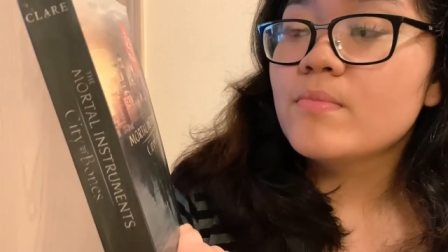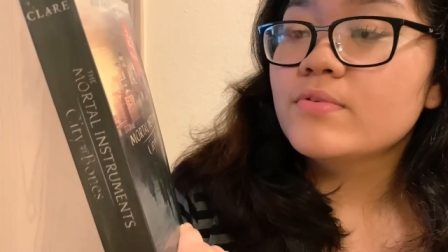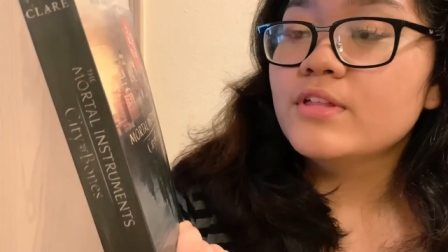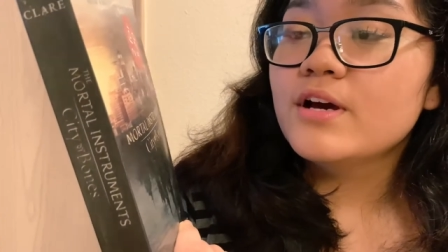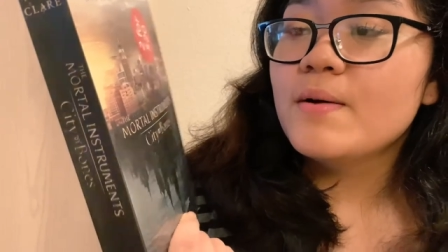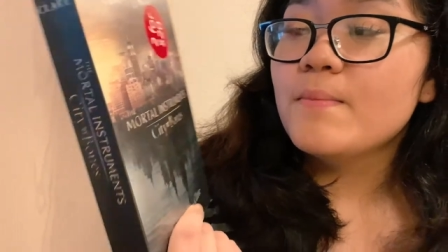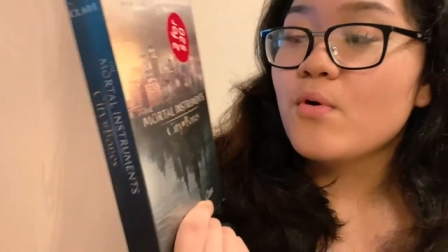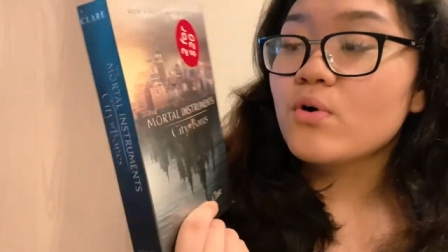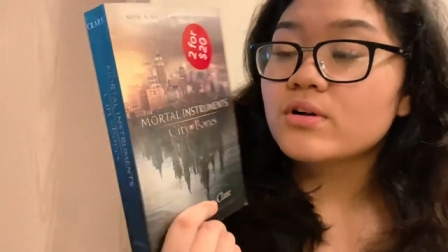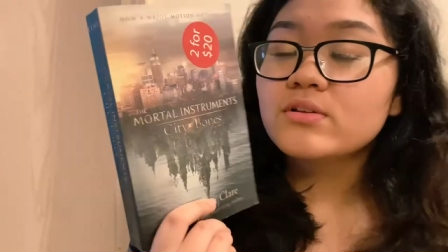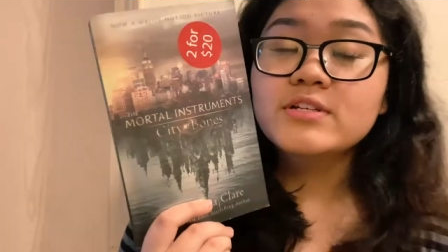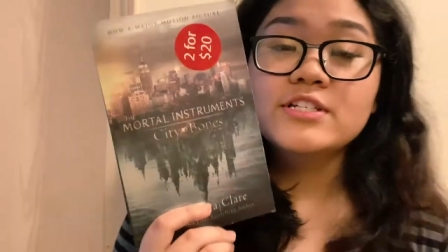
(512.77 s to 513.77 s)
the
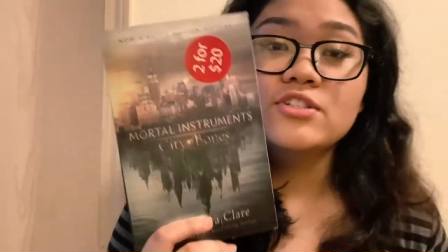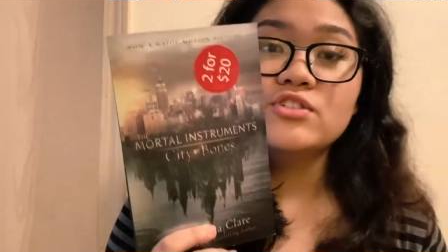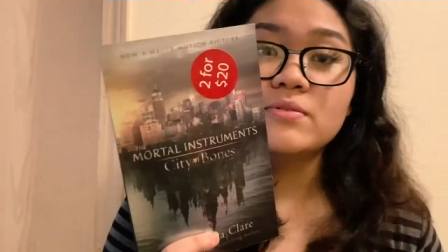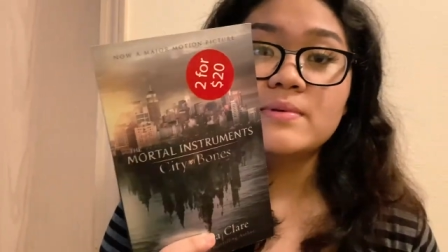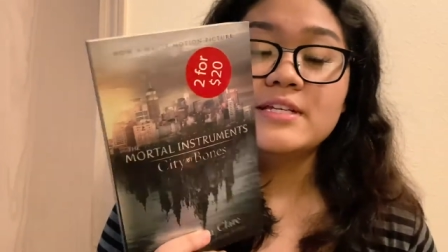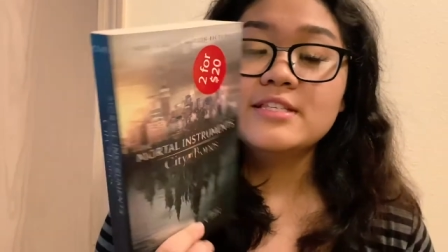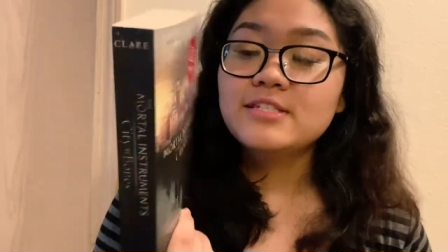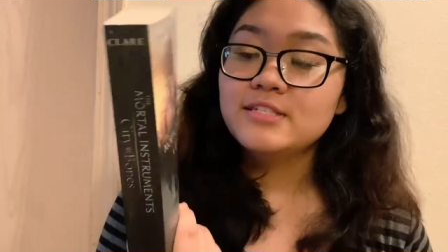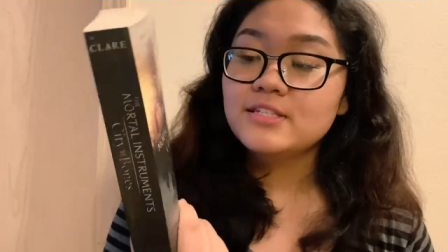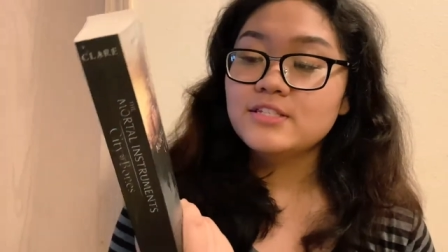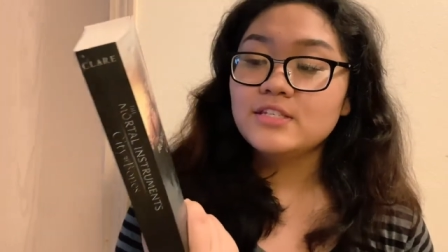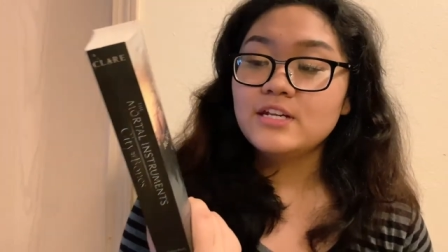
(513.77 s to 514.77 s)
Mortal Instruments
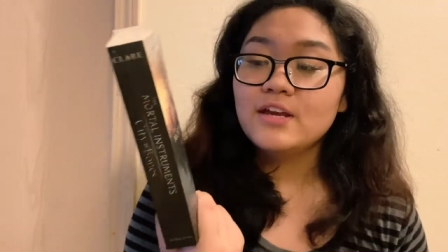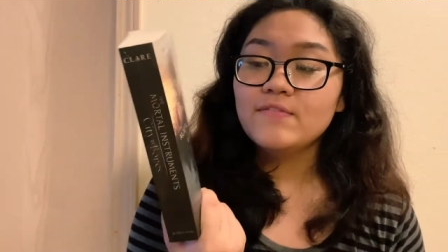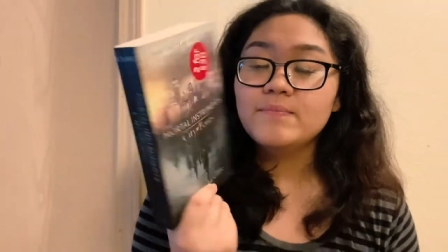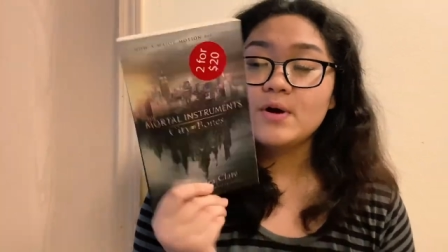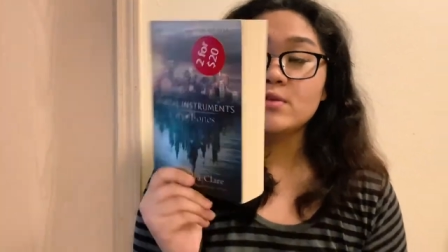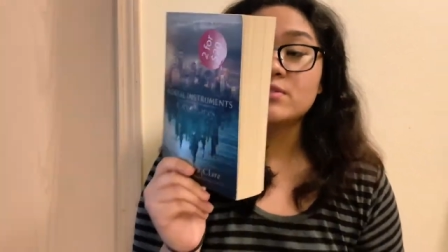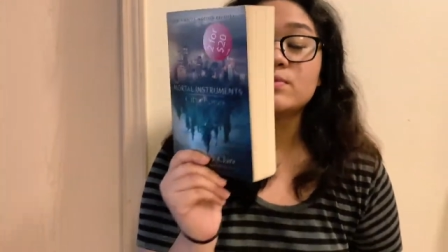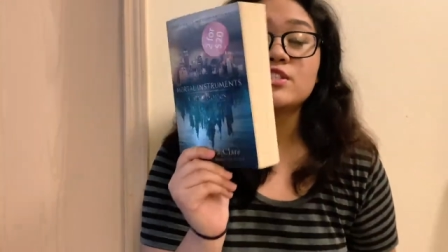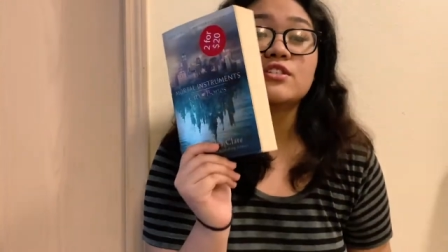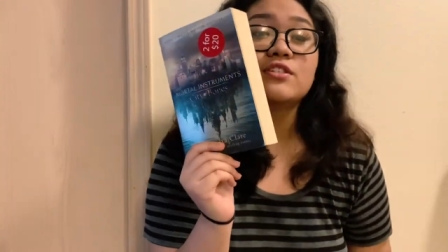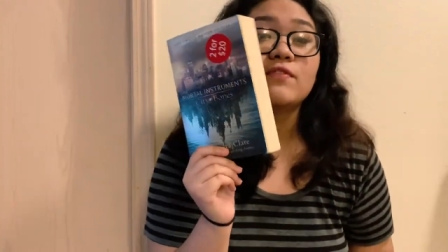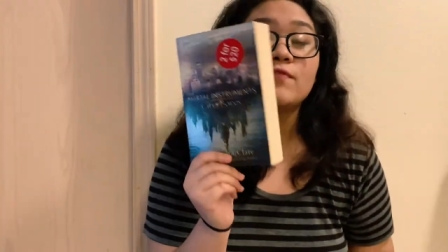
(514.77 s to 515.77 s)
City of Bones, which is the